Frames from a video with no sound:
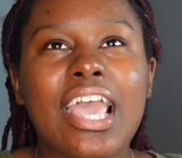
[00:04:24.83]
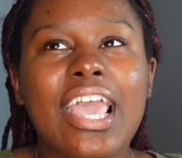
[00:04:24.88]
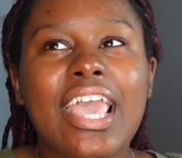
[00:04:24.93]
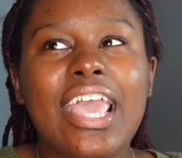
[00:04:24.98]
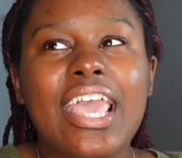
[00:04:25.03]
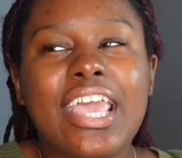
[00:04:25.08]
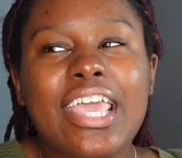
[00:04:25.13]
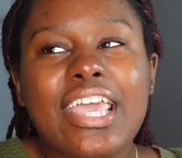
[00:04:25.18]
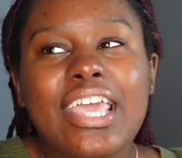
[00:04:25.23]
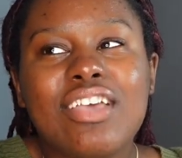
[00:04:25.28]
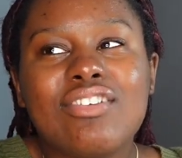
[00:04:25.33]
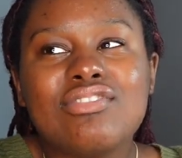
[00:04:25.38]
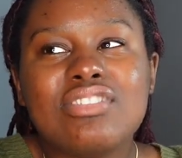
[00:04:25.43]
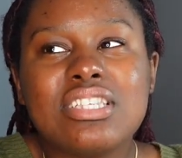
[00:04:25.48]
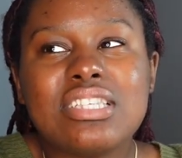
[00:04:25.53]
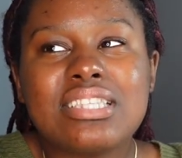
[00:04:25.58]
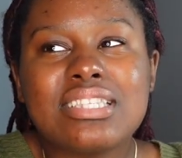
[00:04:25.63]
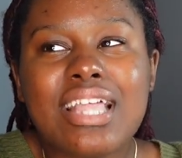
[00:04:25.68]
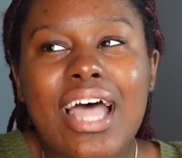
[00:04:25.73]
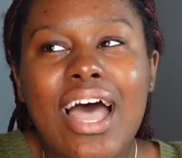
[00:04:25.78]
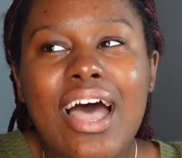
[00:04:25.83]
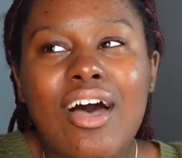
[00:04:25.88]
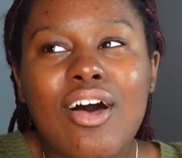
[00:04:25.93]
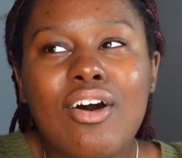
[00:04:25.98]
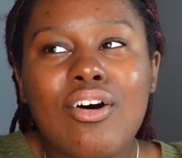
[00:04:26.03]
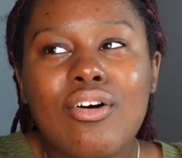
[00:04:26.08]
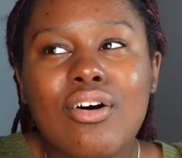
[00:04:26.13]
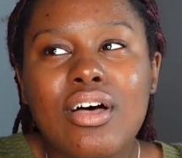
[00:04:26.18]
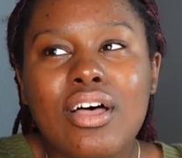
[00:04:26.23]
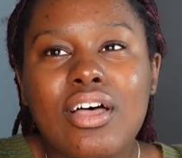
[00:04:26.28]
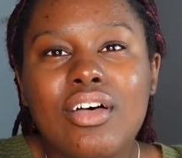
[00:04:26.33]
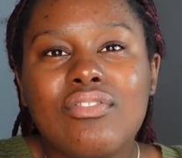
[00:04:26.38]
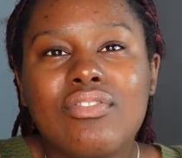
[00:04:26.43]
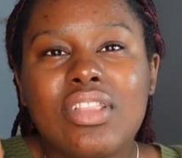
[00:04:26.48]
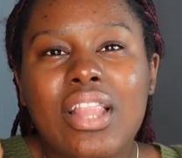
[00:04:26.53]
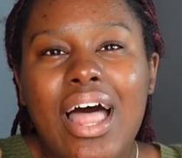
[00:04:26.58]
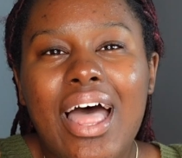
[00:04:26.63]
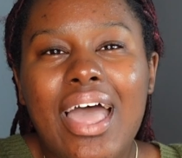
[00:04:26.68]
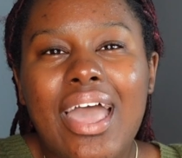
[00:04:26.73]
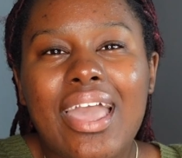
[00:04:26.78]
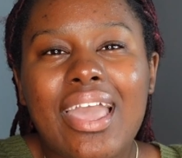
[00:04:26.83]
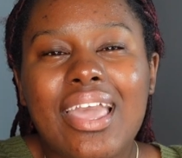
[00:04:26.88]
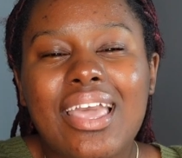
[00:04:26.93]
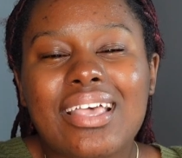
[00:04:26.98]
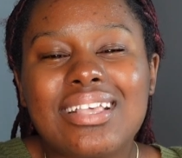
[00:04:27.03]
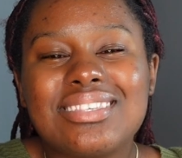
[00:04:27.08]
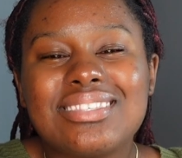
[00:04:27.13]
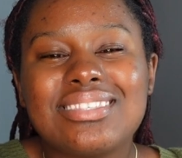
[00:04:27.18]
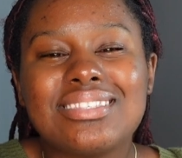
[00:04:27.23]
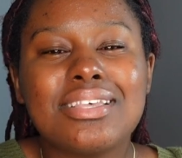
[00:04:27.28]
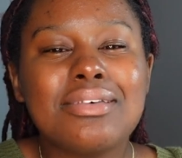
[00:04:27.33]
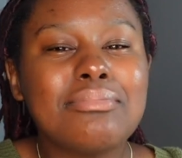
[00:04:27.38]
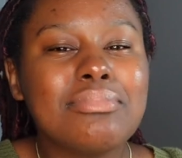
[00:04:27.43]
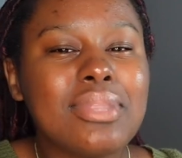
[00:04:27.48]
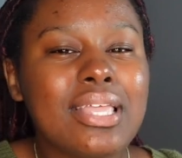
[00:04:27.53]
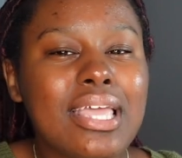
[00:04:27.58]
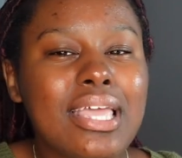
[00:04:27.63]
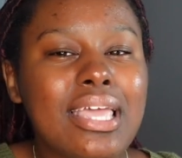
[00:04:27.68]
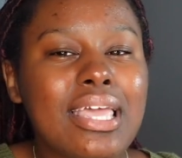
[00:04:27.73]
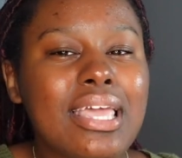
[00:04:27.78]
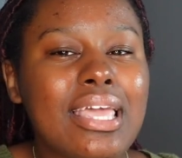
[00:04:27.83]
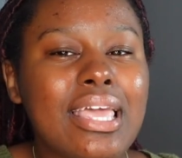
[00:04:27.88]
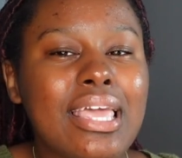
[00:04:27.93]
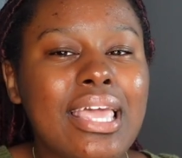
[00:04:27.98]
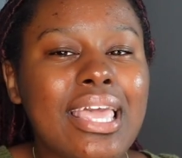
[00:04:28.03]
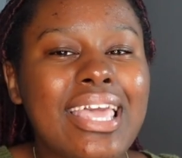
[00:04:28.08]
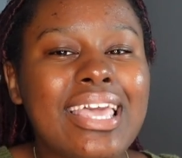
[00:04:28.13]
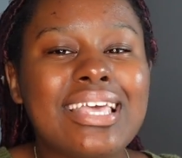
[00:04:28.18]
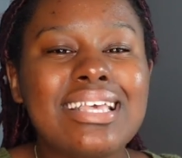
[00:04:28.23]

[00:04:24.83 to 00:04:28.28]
it gives the style of like something